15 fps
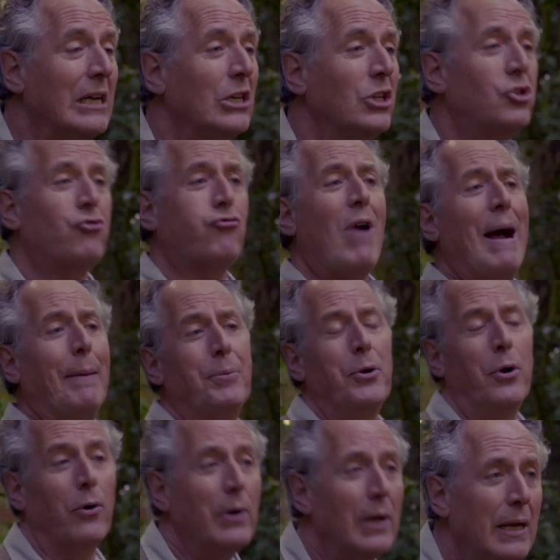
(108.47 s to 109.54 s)

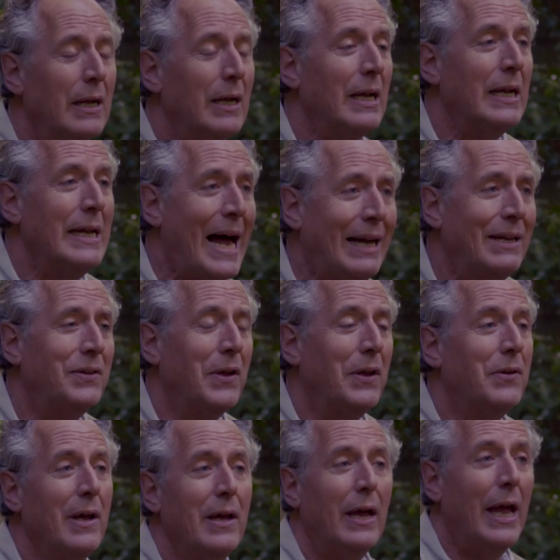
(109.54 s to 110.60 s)
Shrapnel
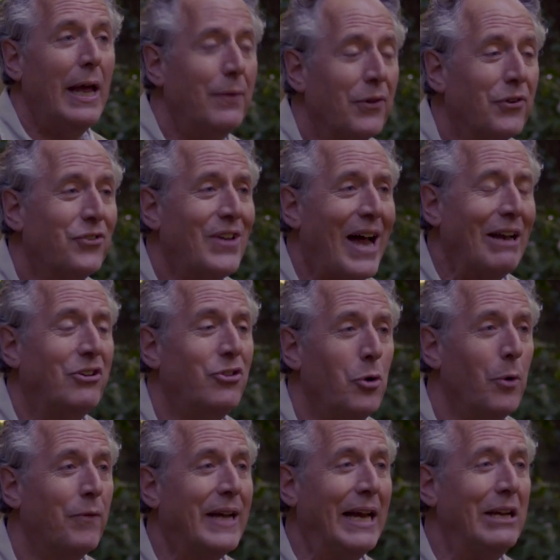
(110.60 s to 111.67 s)
landed in the statue
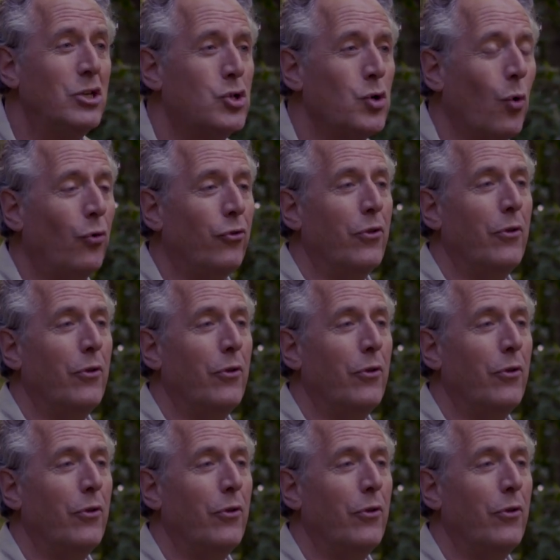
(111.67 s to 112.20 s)
of King George